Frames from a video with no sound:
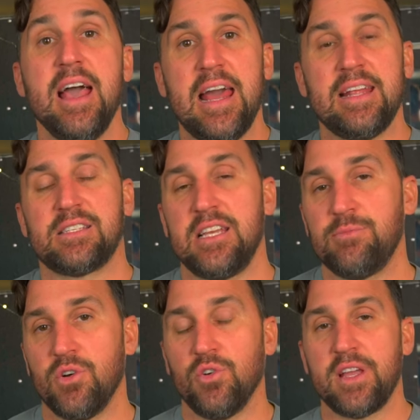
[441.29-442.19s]
And it seems
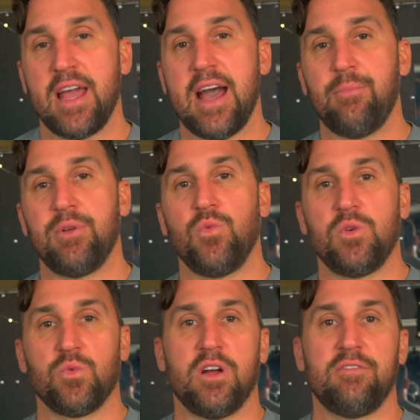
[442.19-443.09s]
to only happen when
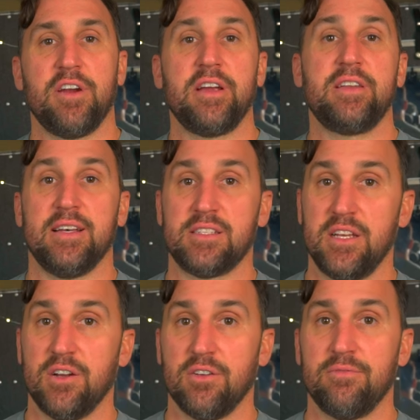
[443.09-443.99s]
we're on very
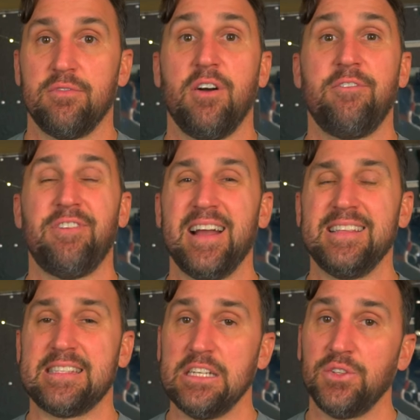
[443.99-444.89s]
dusty or fine,
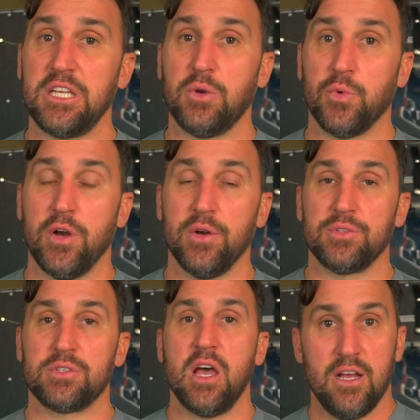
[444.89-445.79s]
silty
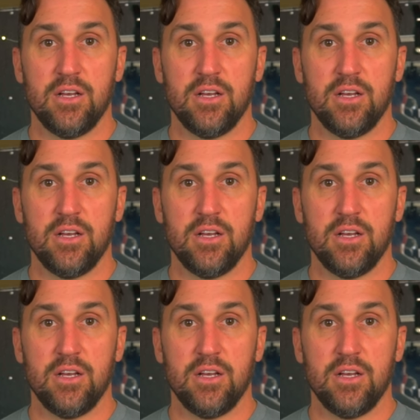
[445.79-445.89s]
roads.